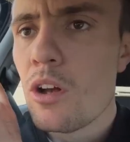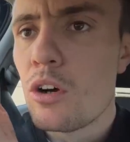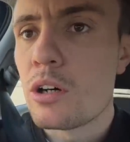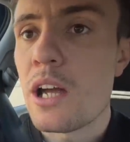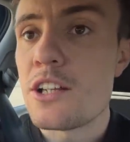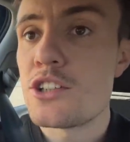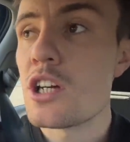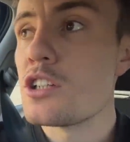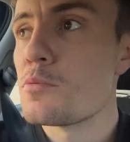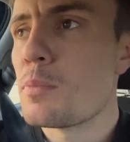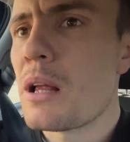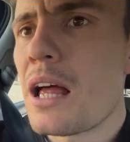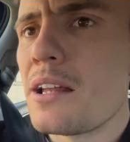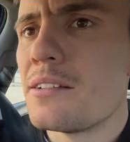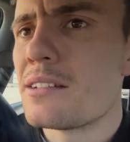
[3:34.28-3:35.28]
Okay, change of
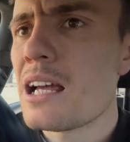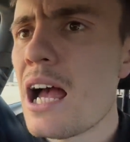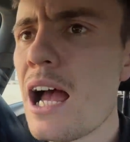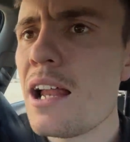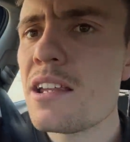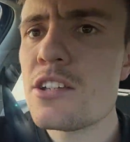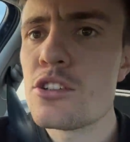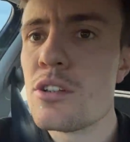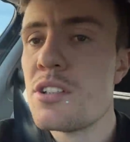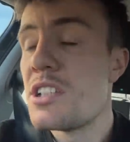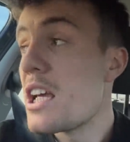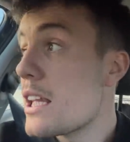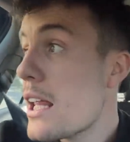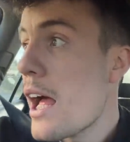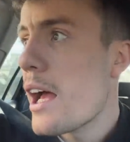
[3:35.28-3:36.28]
plan. Dad is going to
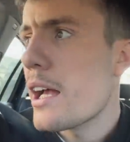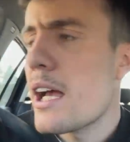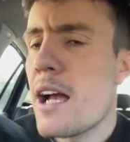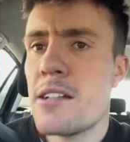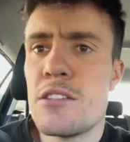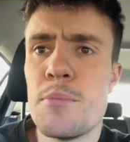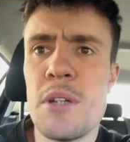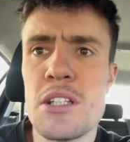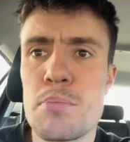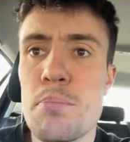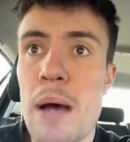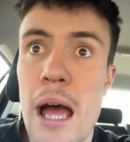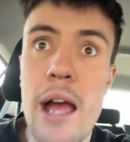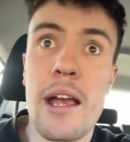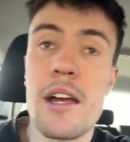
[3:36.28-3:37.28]
take that cattle base
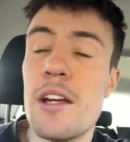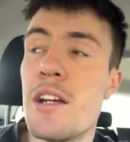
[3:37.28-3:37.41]
back